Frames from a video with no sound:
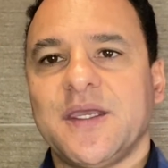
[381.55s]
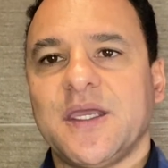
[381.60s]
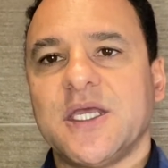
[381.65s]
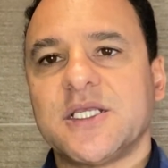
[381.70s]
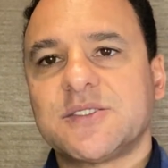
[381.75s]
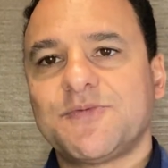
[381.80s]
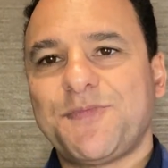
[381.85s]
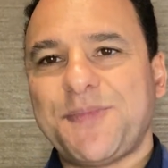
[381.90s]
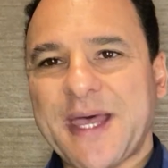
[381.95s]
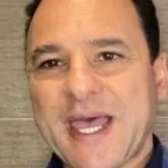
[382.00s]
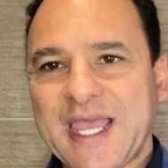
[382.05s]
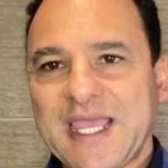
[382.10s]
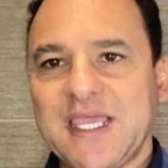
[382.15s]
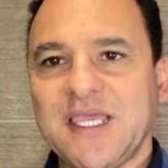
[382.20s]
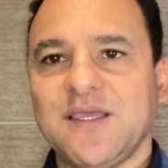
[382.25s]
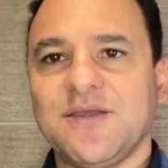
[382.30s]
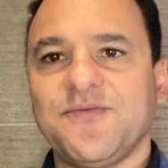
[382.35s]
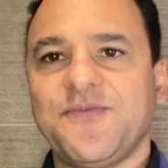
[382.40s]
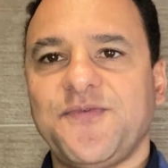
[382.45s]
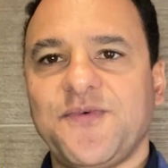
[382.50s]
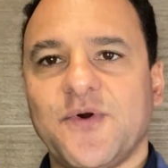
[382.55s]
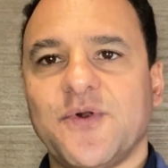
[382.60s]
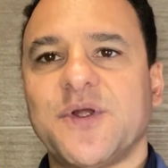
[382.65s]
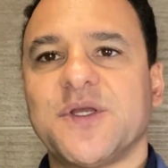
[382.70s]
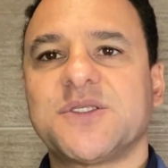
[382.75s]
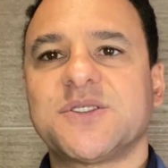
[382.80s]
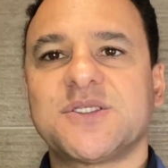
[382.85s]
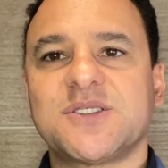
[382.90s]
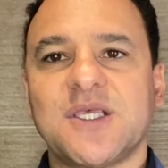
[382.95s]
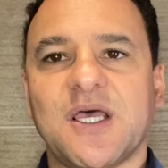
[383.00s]
it's paying for
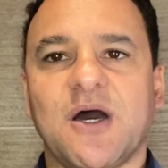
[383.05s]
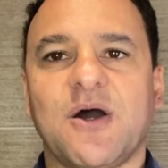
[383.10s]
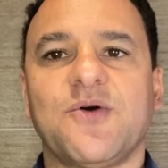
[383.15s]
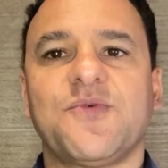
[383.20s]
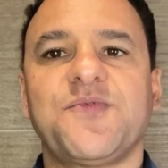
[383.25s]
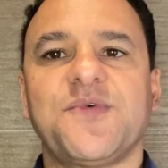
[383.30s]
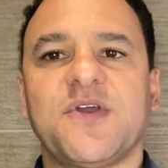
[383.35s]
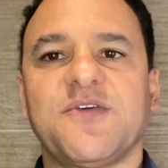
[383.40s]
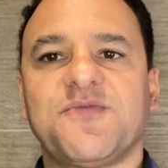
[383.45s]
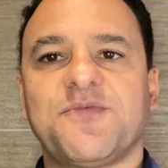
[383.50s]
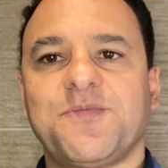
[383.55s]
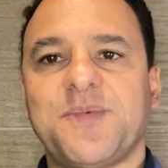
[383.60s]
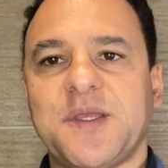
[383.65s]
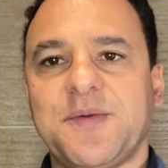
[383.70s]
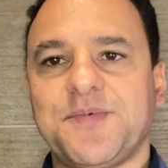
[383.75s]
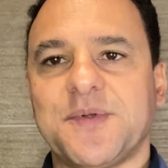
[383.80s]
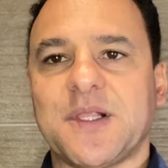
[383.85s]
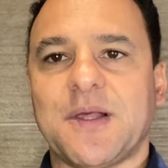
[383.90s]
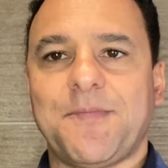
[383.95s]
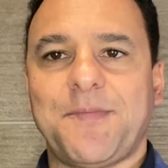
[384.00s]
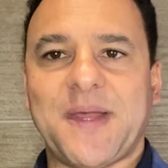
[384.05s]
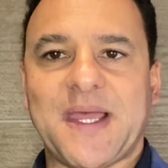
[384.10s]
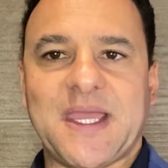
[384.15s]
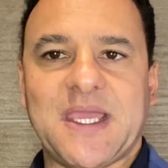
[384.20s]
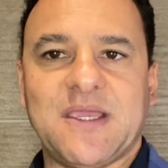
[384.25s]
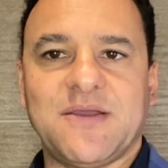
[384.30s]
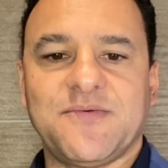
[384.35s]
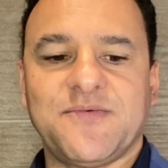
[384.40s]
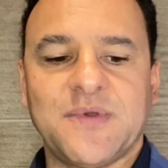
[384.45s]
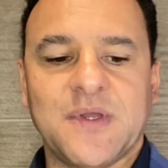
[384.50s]
itself if people are
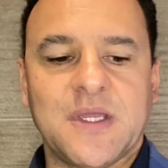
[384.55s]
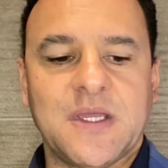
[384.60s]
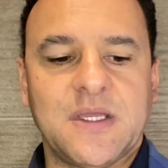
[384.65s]
paying,